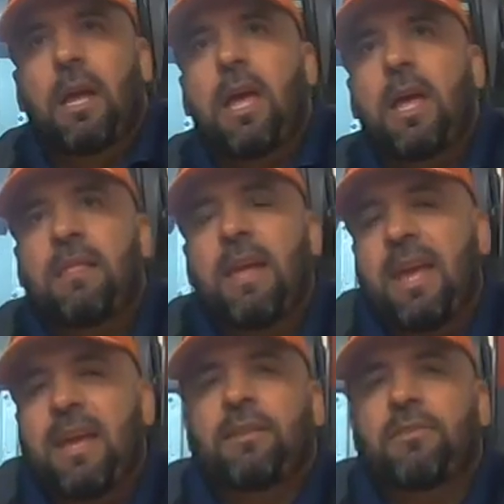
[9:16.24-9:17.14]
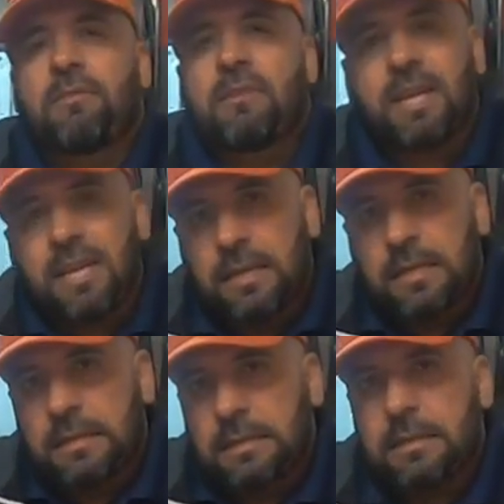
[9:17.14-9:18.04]
And the answer
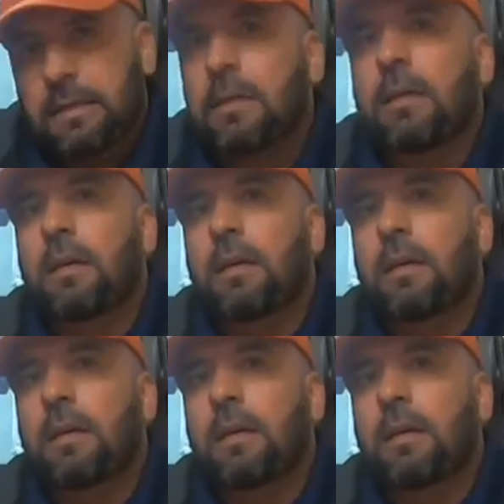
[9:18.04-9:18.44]
is